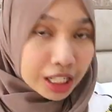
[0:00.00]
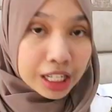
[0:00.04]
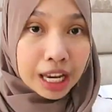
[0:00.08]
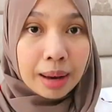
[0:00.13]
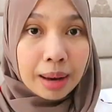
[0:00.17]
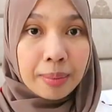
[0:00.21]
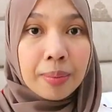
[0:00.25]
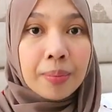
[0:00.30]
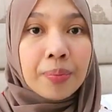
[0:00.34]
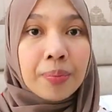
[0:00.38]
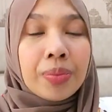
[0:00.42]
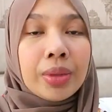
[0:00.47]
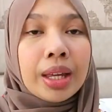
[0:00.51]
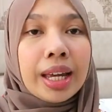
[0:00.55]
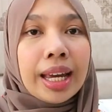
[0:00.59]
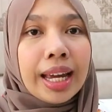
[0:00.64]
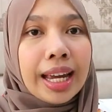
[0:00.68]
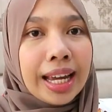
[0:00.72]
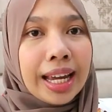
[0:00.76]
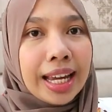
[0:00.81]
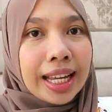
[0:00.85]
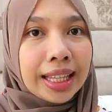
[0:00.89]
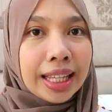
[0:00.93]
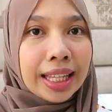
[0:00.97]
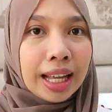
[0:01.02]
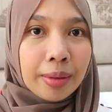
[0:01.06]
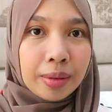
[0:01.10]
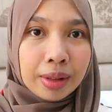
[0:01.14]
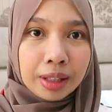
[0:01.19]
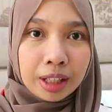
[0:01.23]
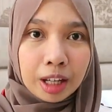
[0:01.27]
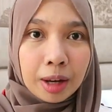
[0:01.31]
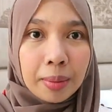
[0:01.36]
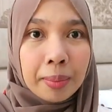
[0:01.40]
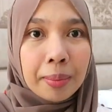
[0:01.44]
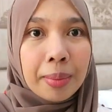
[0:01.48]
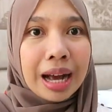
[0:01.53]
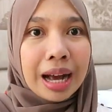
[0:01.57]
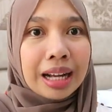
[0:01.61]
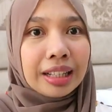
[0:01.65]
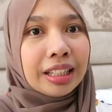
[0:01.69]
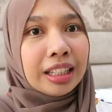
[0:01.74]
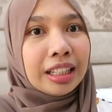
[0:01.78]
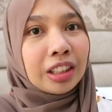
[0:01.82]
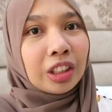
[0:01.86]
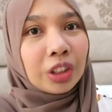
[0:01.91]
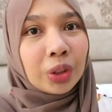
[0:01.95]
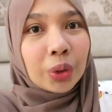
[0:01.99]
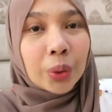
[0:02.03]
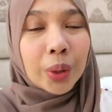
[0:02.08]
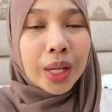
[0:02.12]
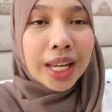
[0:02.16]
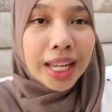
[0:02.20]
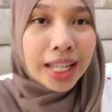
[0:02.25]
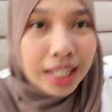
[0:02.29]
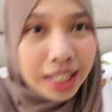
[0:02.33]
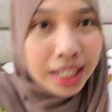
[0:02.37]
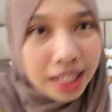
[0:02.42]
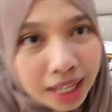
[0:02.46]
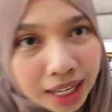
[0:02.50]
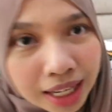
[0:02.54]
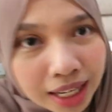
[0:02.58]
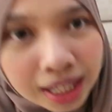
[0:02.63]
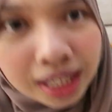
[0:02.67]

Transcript: hijab, and I will come back later, okay?